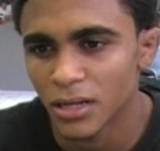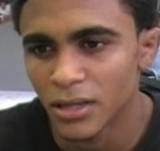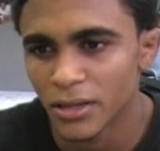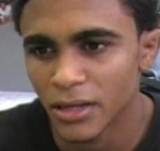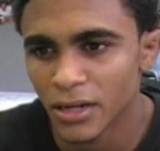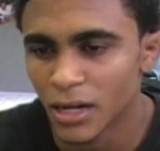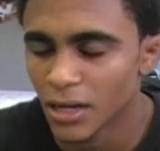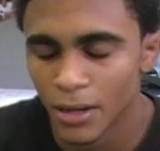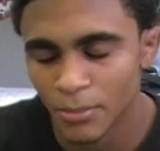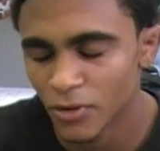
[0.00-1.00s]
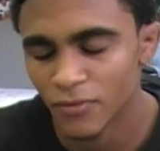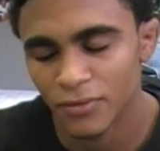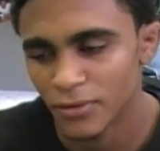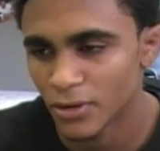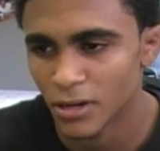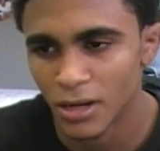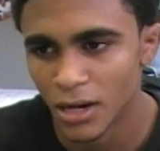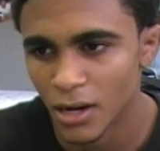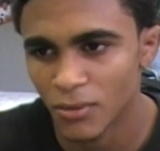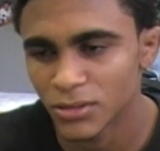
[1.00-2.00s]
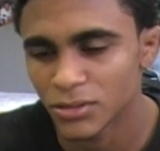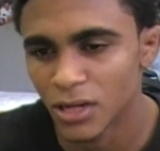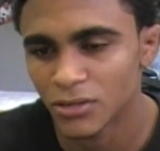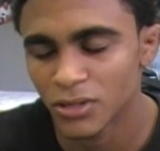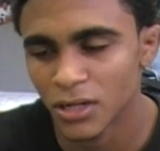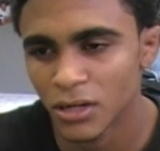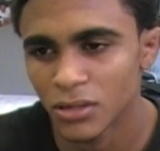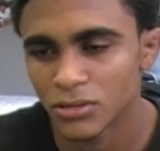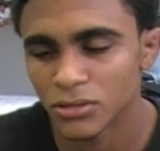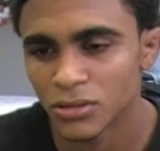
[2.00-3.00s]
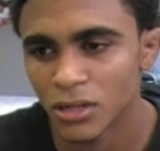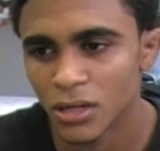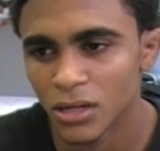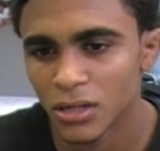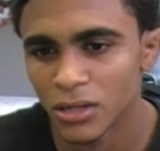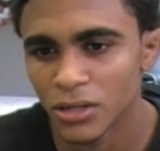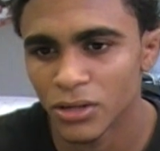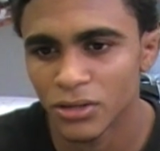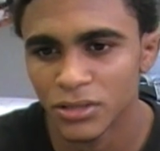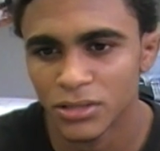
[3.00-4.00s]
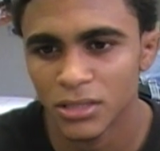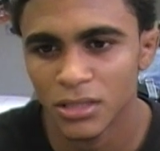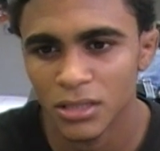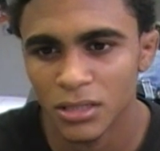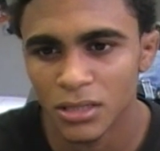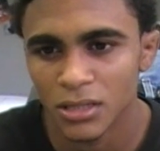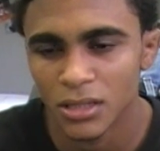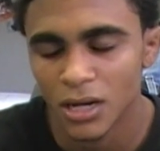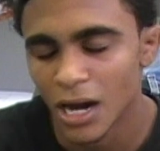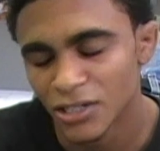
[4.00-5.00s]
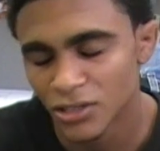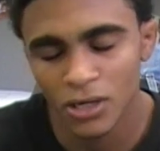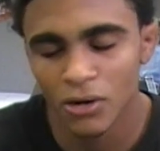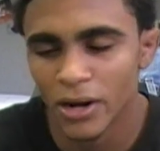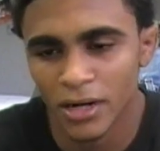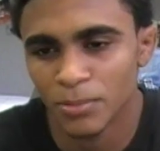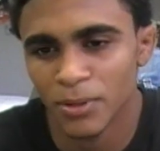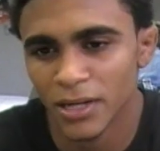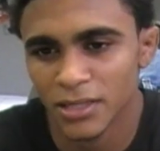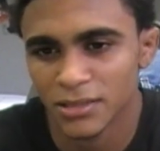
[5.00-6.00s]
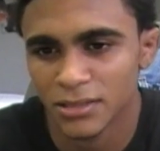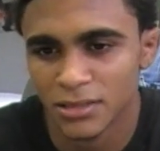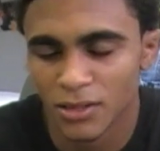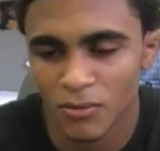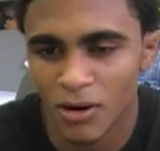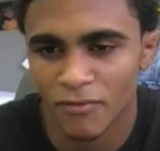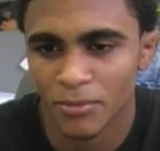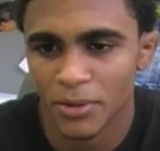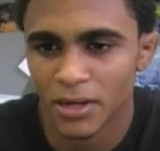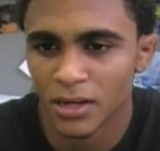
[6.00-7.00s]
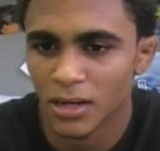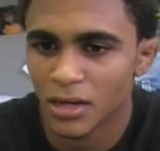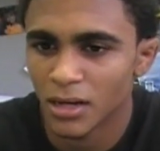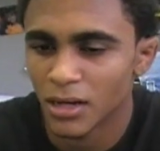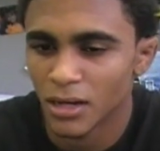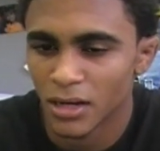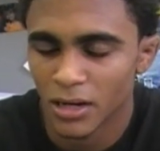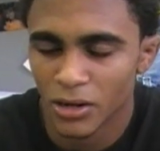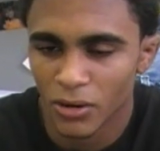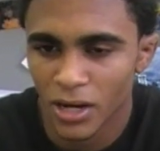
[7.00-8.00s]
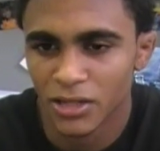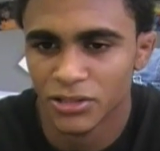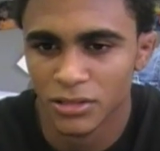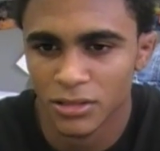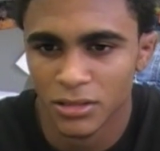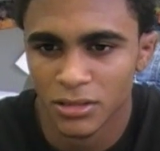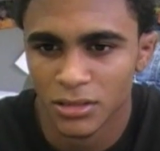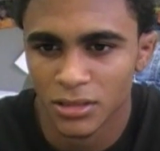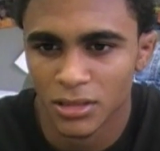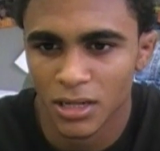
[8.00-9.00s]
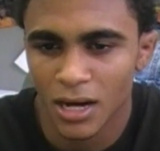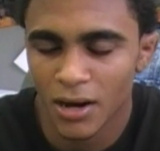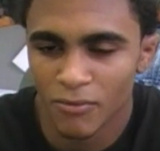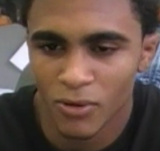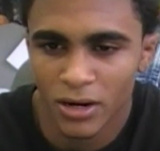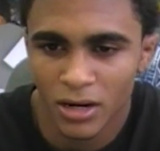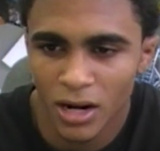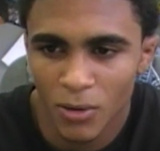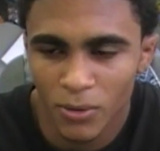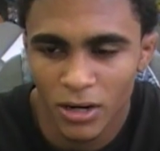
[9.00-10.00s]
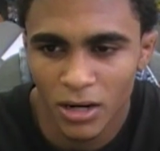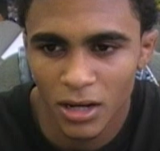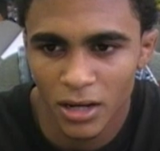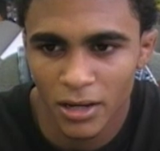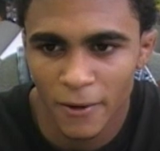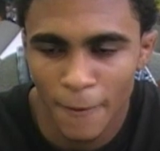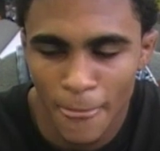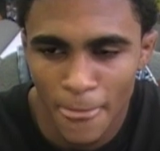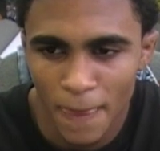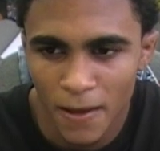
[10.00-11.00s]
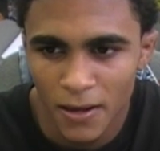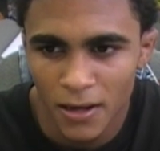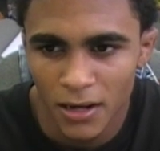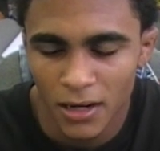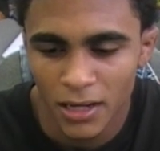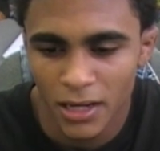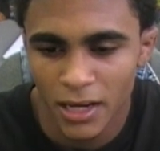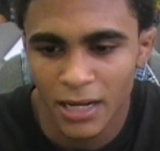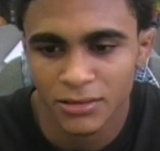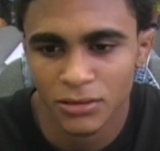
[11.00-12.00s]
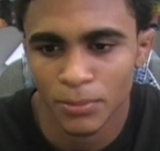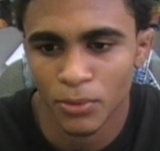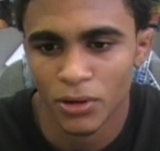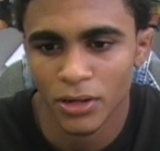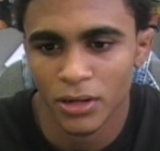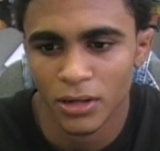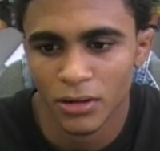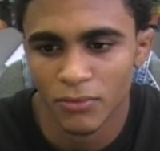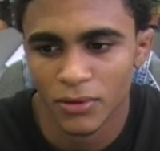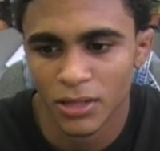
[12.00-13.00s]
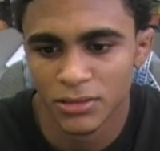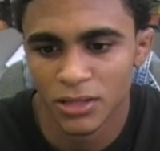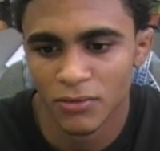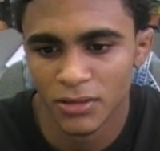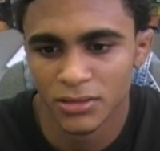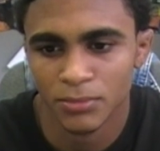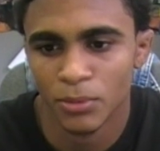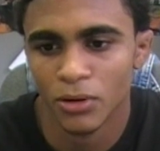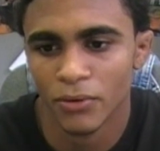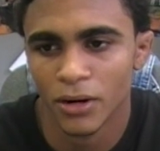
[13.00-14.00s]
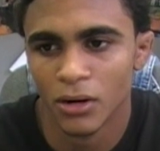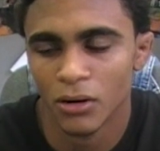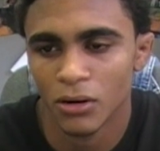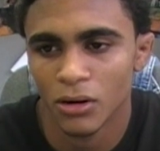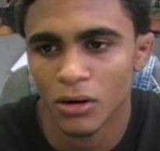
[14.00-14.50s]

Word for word: then like I moved. I went. I tried to go to uh, New Jersey. New Jersey. I try to go any place that offer me an education. Okay. I wanted. I wanted like I it got to a point when I started wrestling in Puerto Rico,